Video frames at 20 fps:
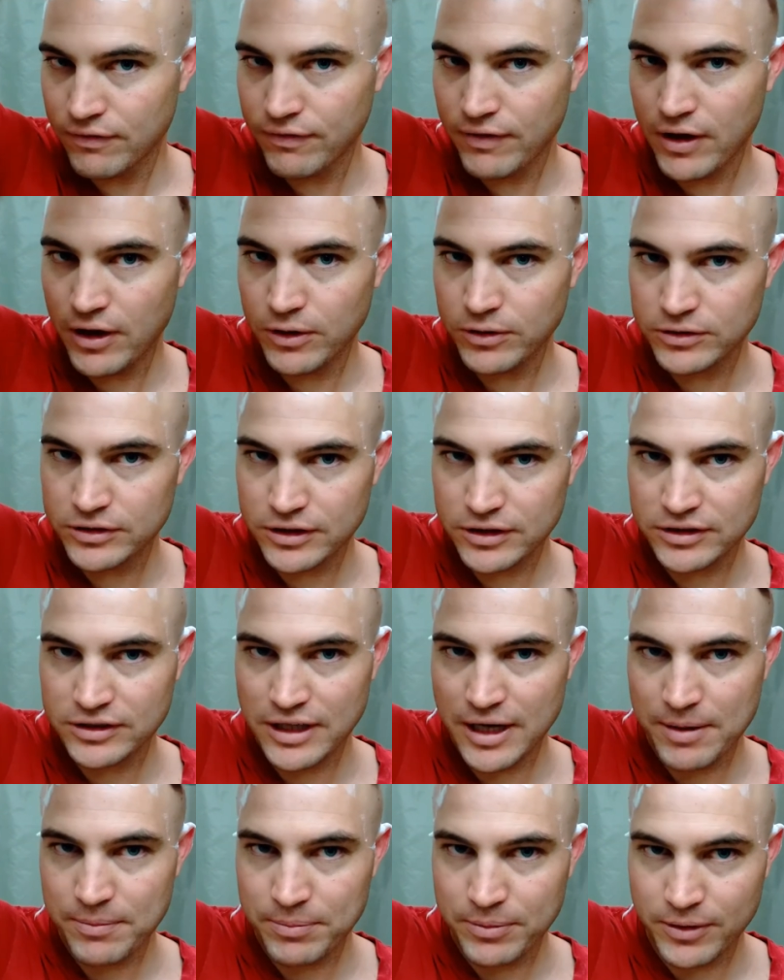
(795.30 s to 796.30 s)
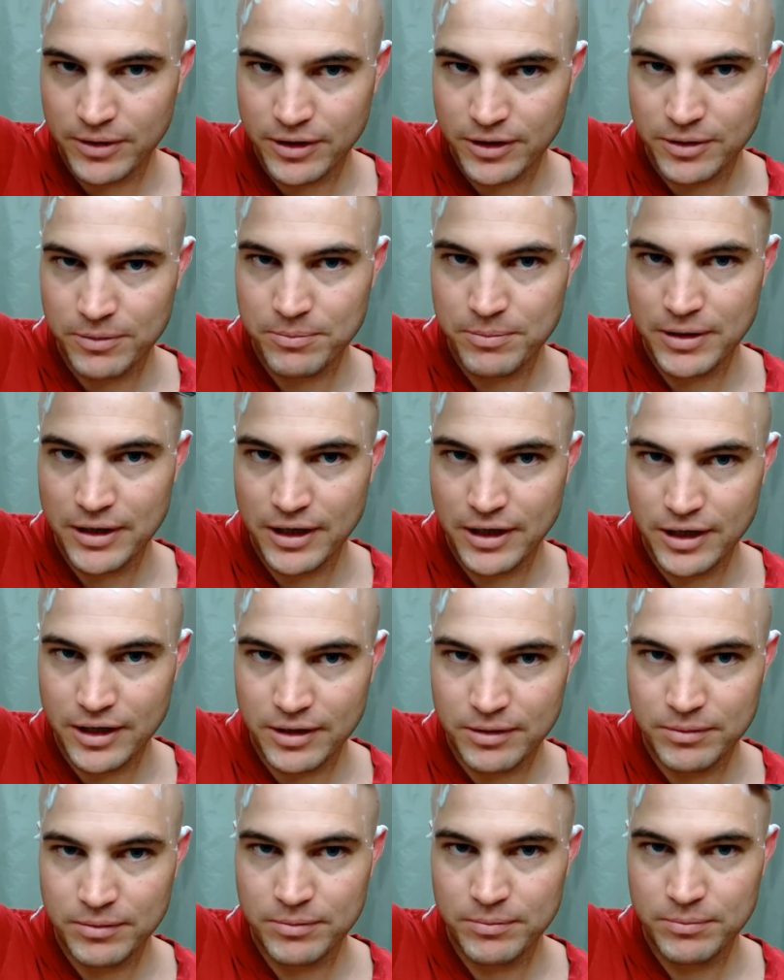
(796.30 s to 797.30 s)
follow his example a little bit
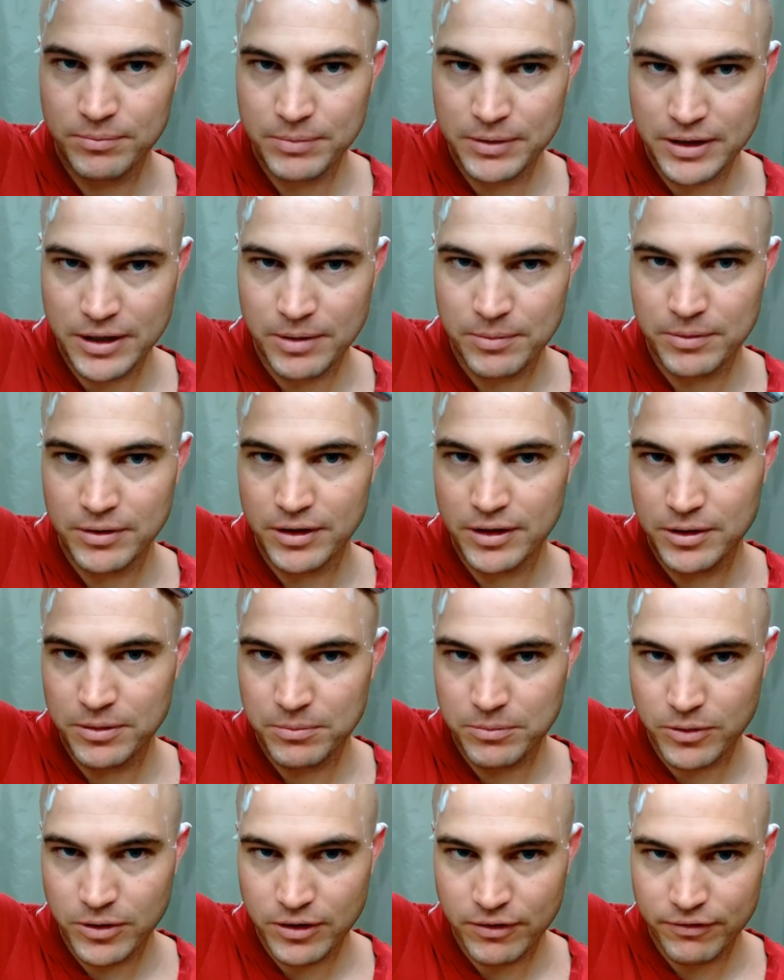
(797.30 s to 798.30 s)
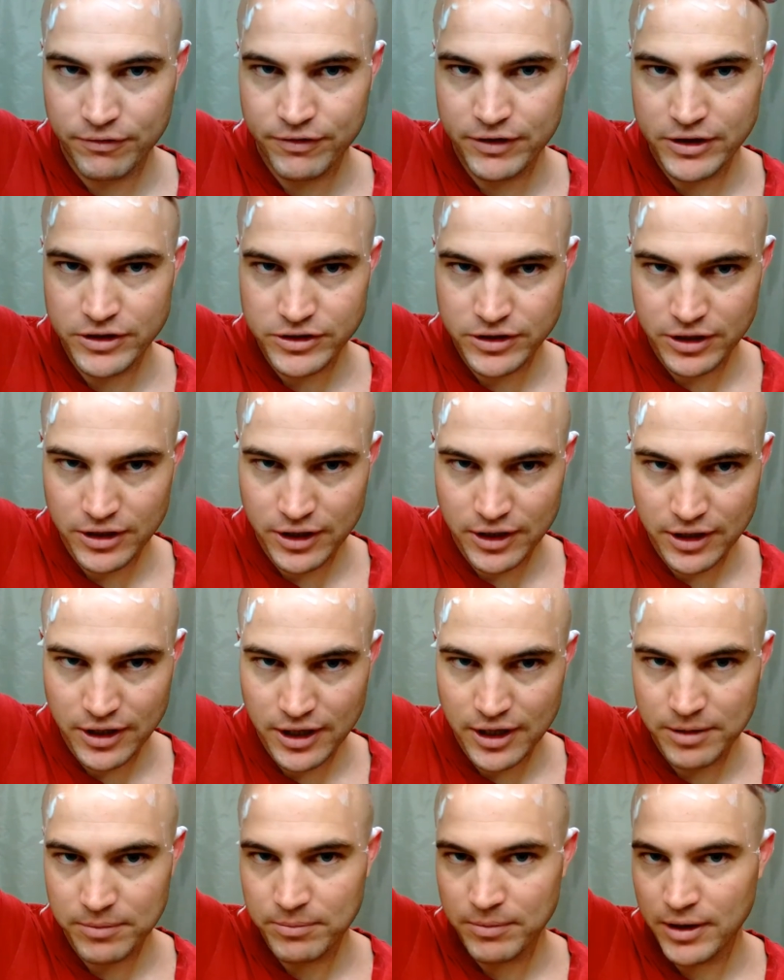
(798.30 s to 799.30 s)
and become a little more efficient. I'd
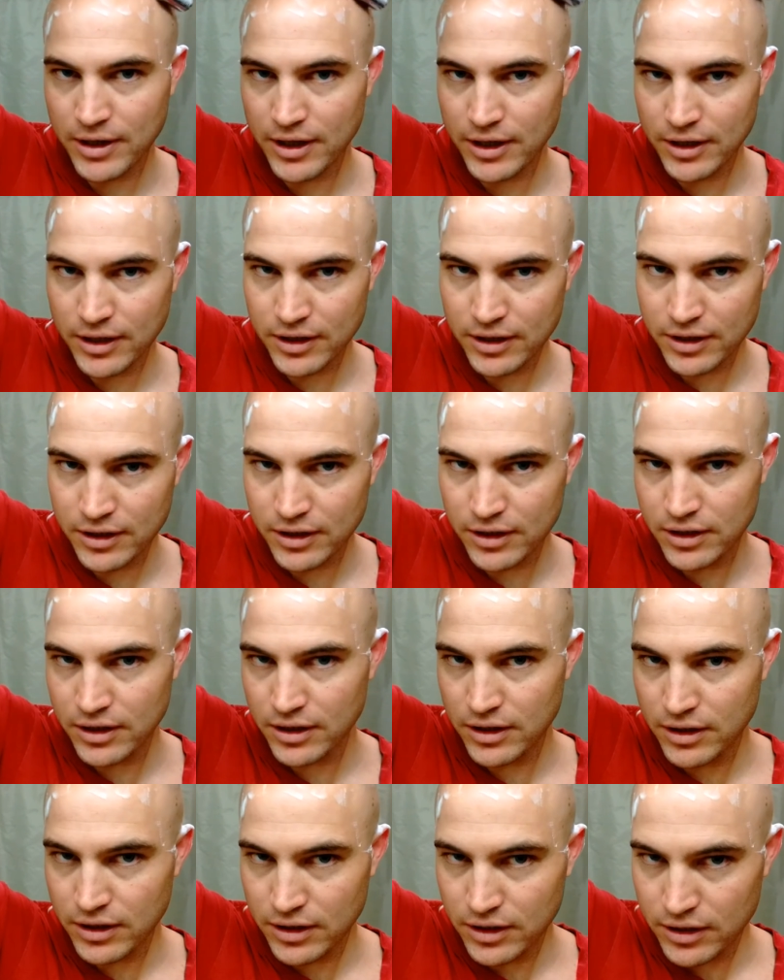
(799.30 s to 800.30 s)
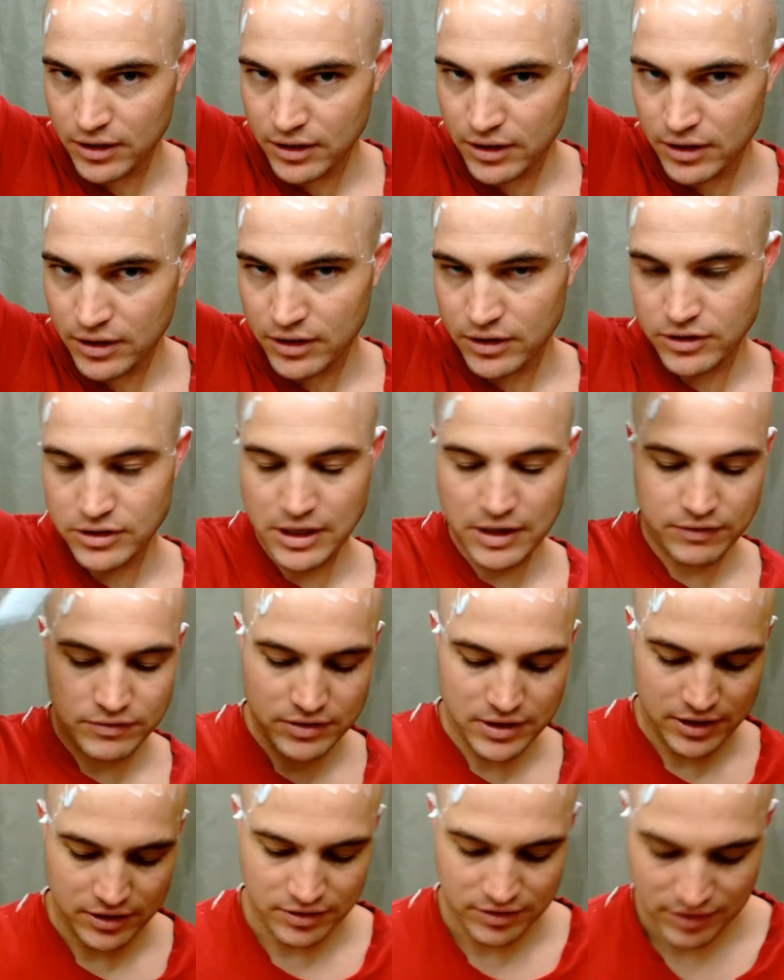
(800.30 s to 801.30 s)
like my shaves
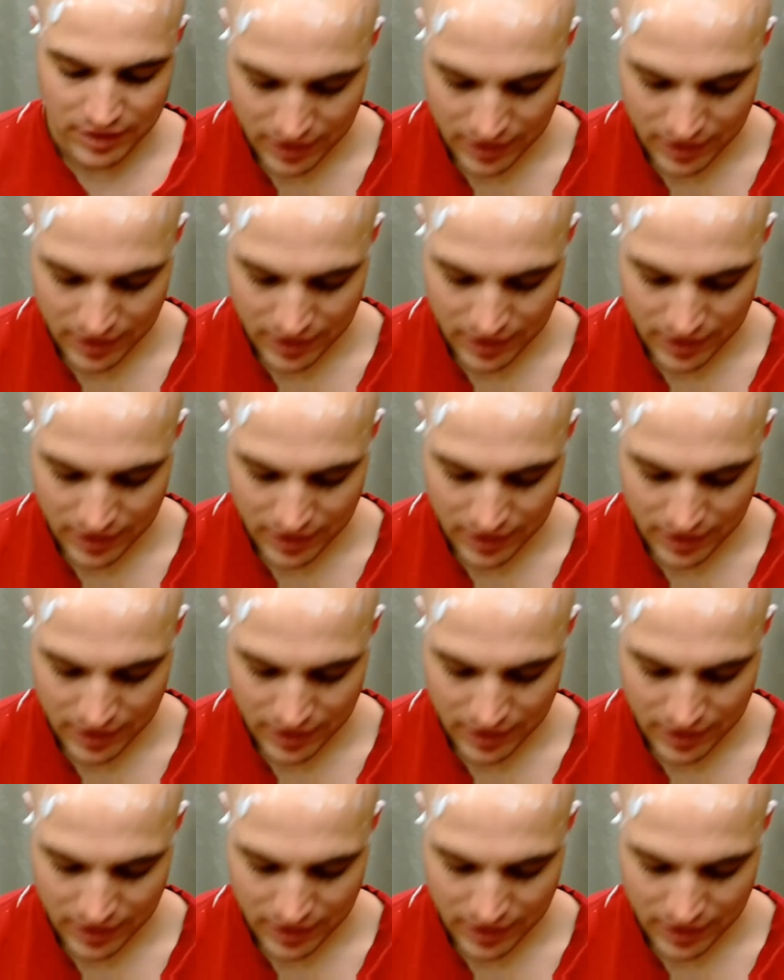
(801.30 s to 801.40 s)
not to